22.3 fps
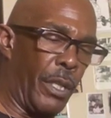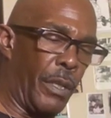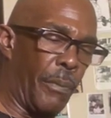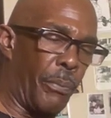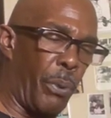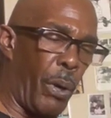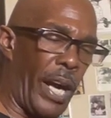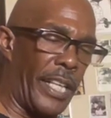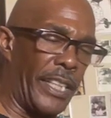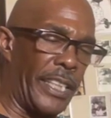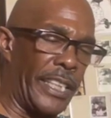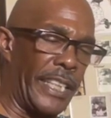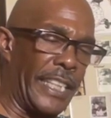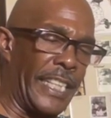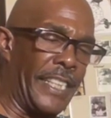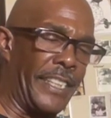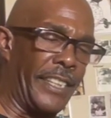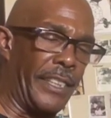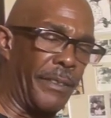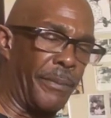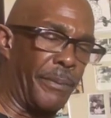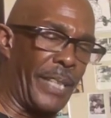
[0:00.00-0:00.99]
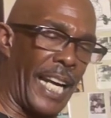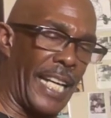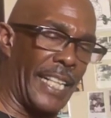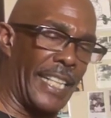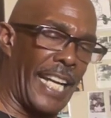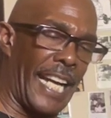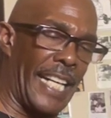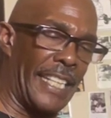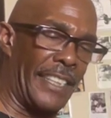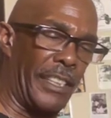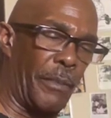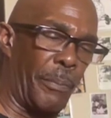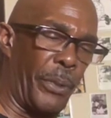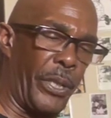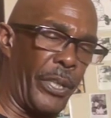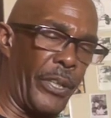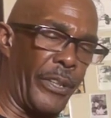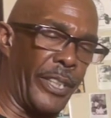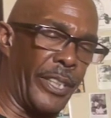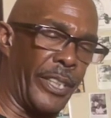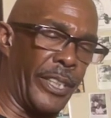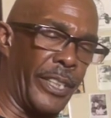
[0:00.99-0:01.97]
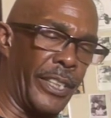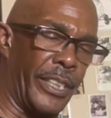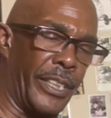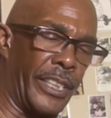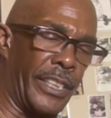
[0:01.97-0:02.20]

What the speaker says: Prior to Egypt's dynastic period,